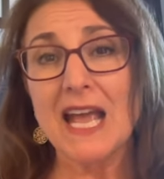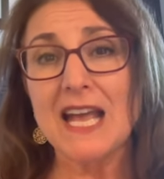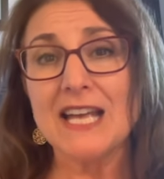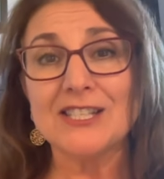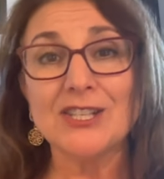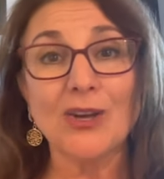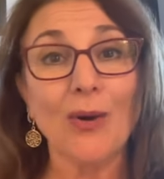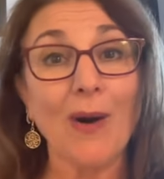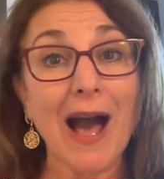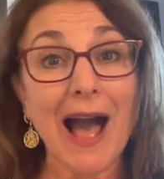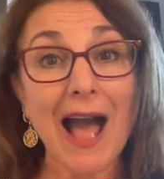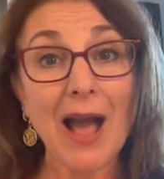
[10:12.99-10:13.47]

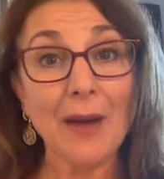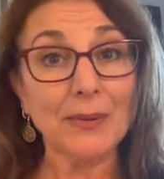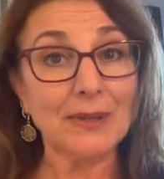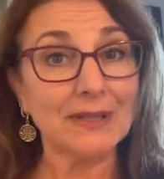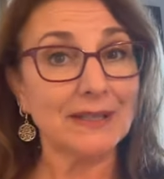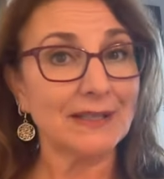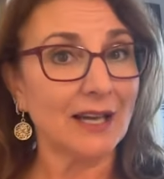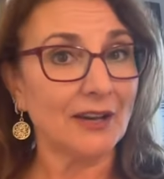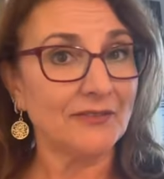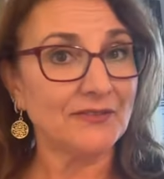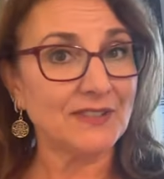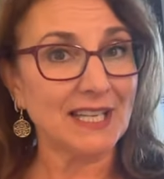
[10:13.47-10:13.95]
So I
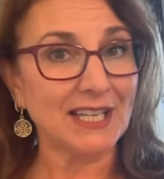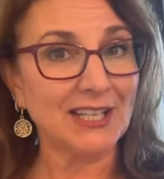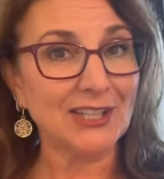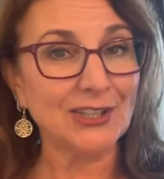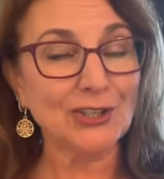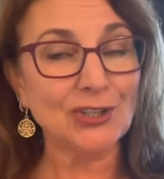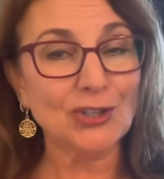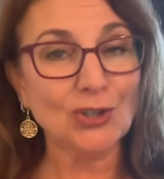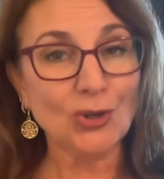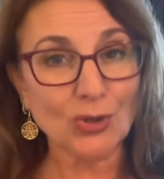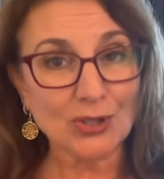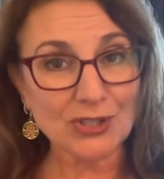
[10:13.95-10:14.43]
would love to hear
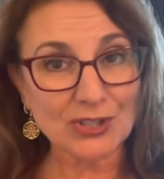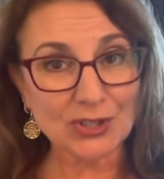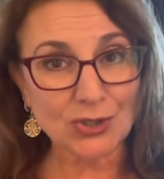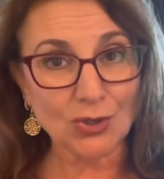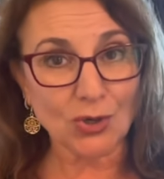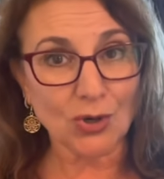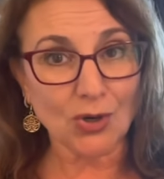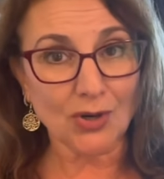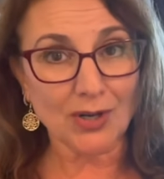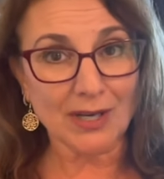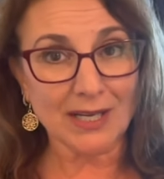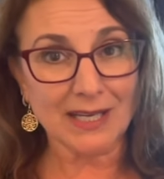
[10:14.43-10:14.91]
your
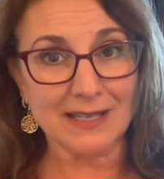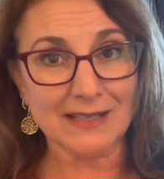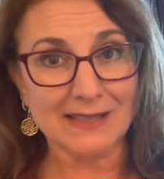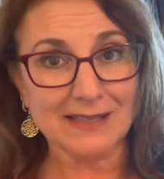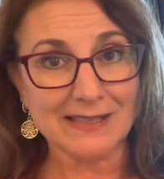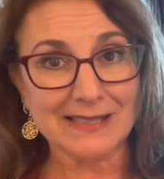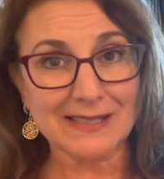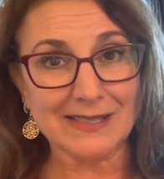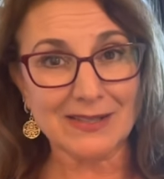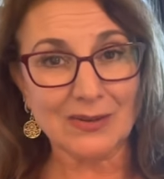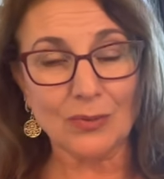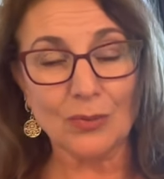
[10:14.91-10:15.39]

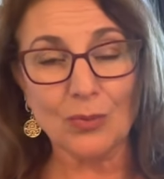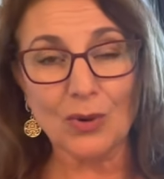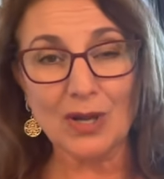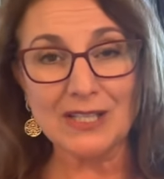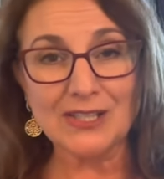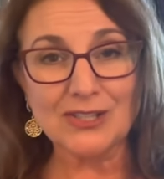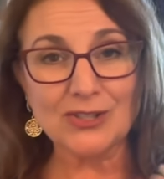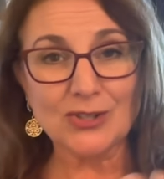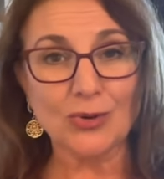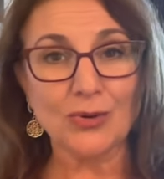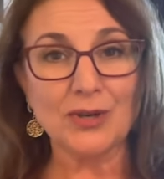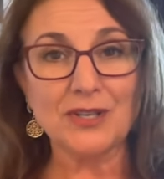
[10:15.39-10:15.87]
stories.
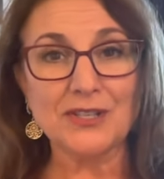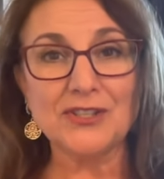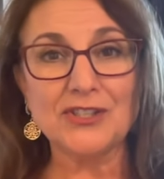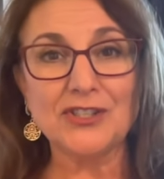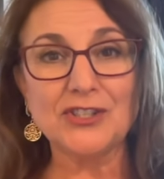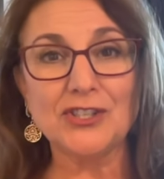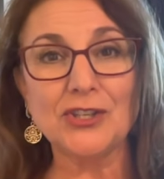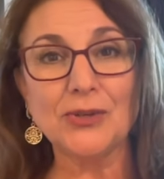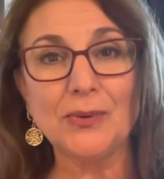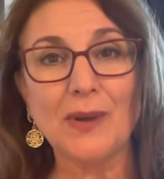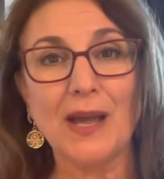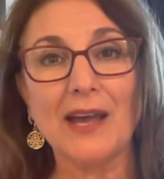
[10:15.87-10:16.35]
What stories
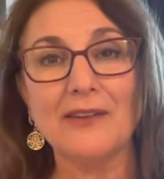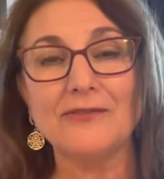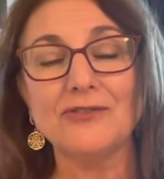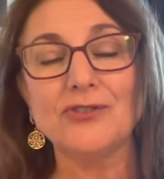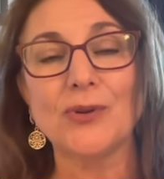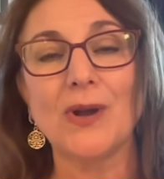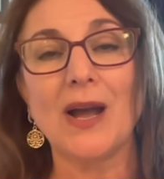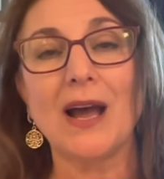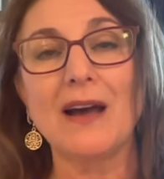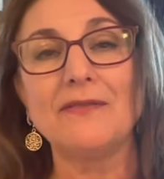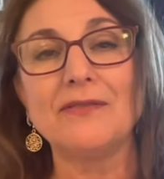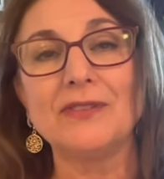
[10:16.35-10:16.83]
do you have
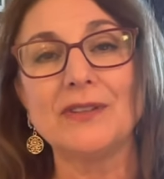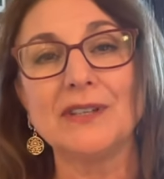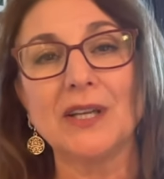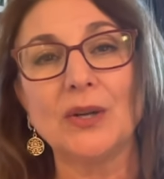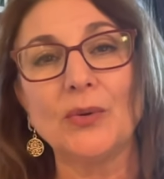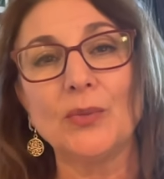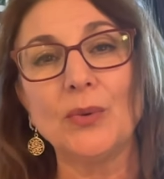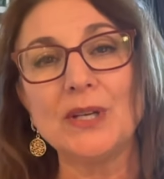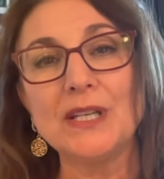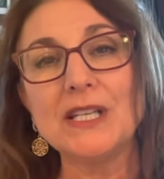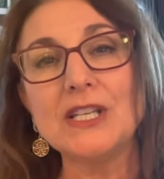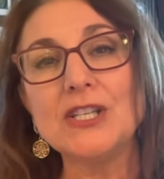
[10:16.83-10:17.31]

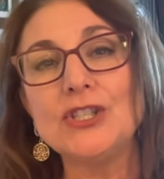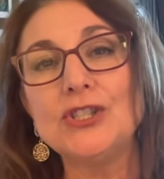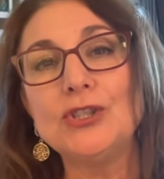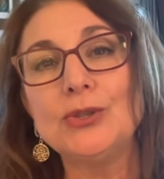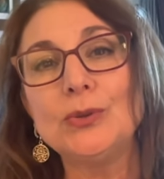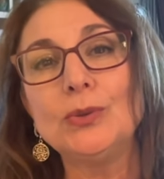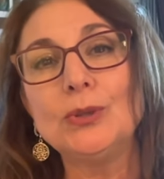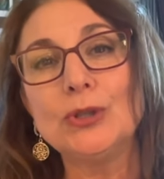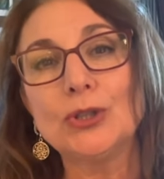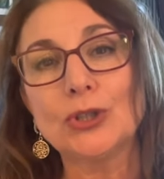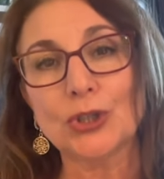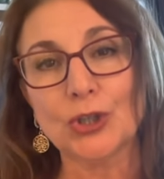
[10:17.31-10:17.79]
traveling? What did
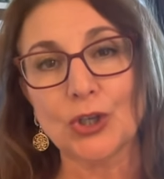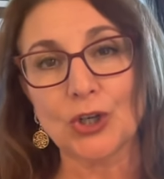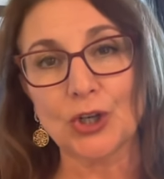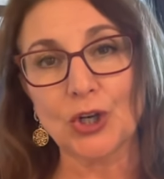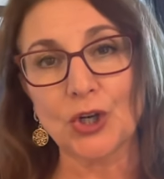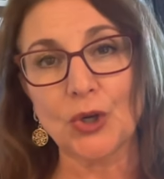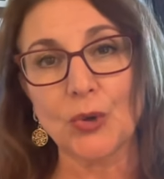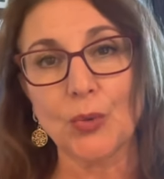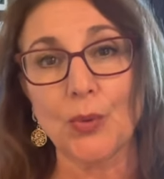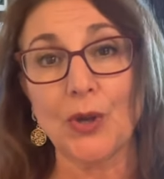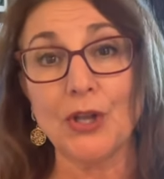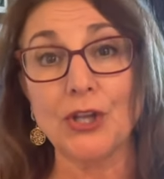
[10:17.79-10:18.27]
you
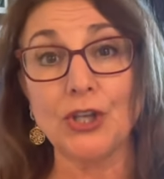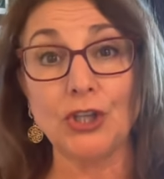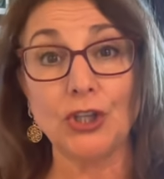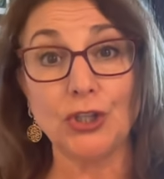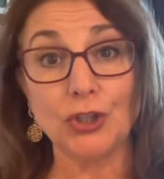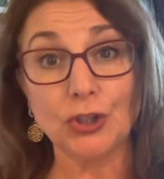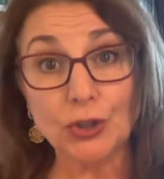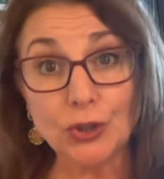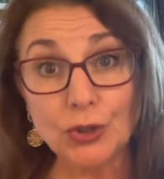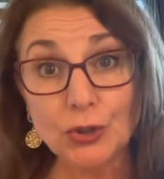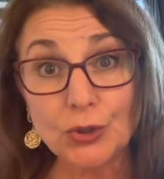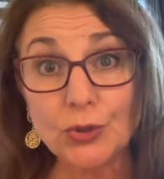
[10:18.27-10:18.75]
learn when
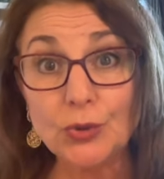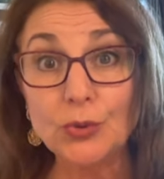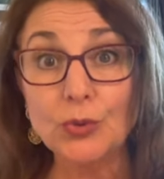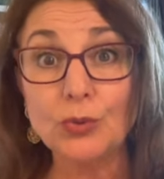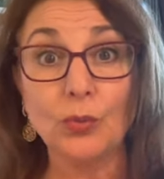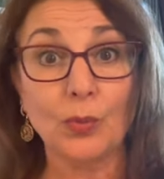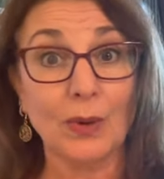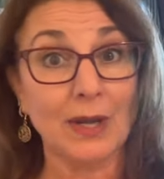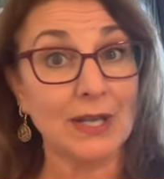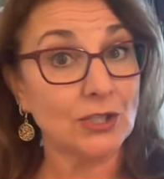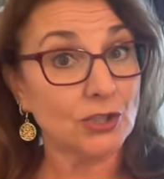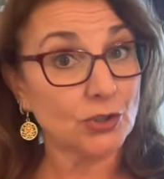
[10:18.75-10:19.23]
you
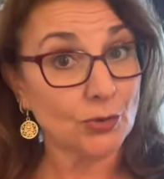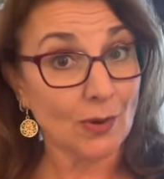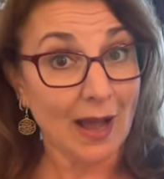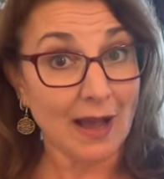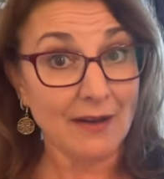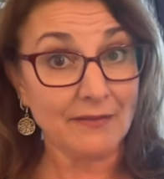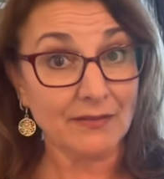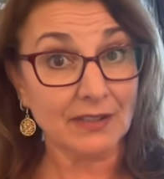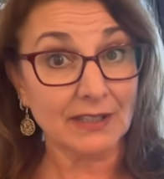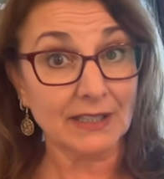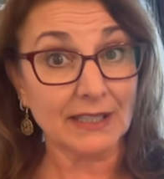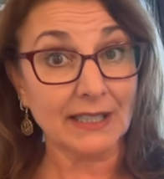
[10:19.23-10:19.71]
went
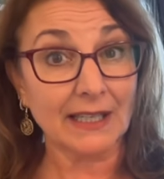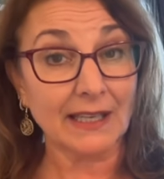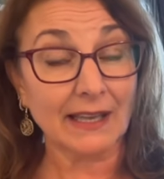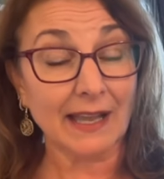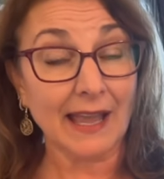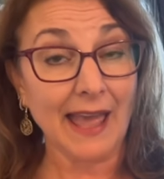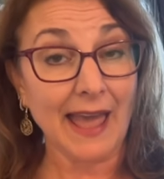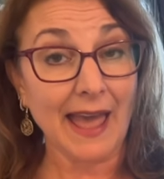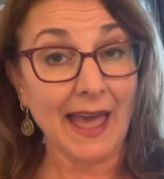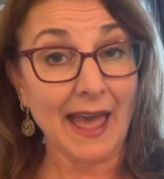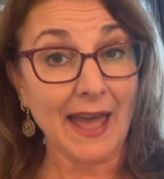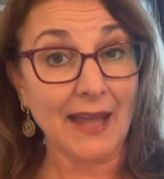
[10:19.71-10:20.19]
traveling
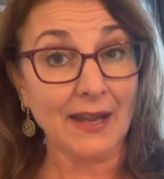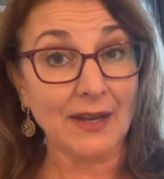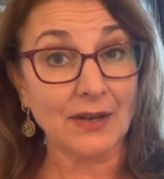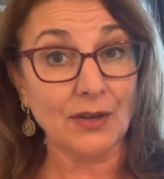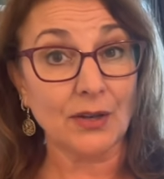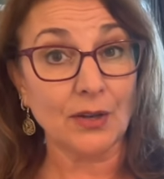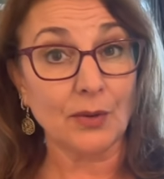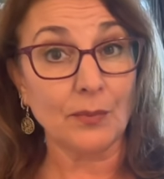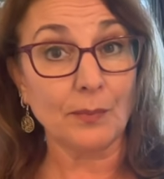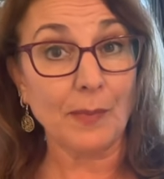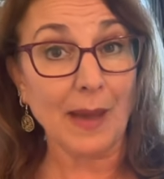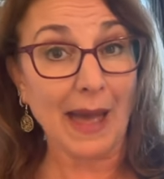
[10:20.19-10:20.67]

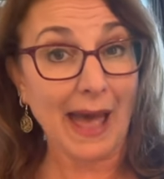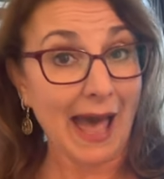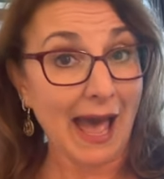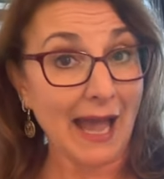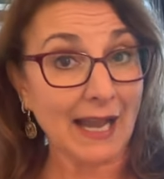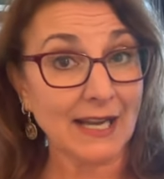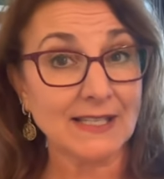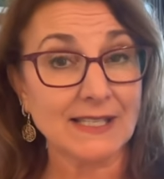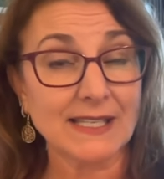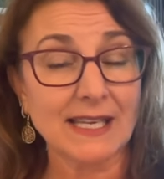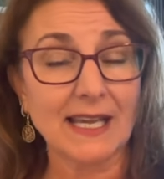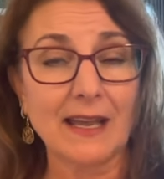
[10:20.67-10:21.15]
and
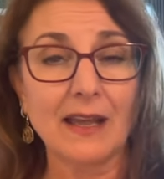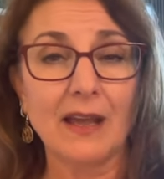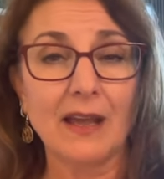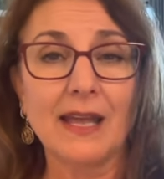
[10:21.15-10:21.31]
packed?